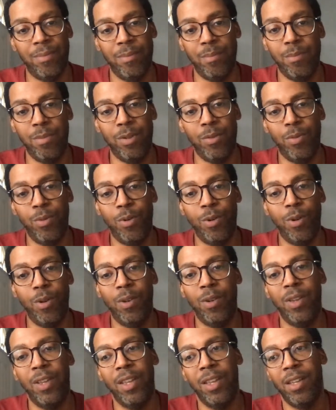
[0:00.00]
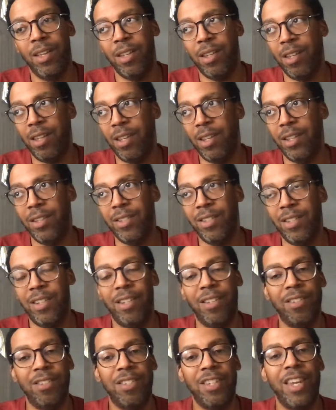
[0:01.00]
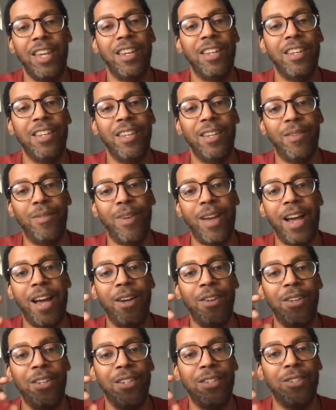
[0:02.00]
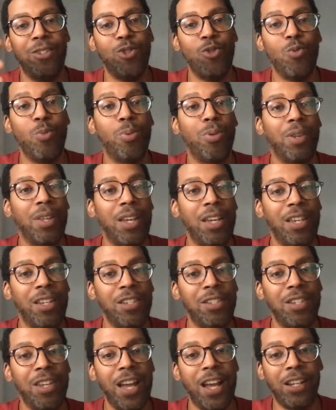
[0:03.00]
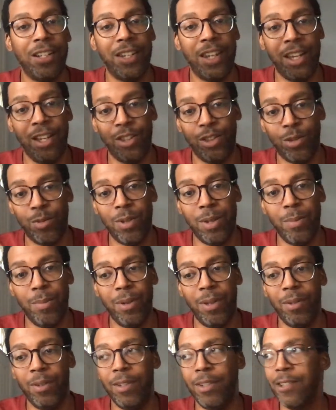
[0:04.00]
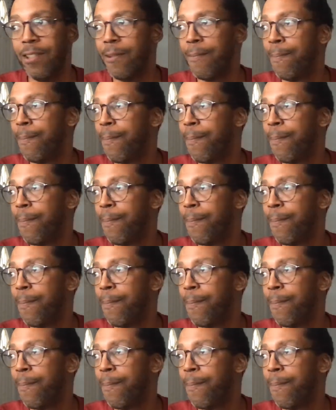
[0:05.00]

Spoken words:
before getting into the insanity of how did two planes knock down three buildings.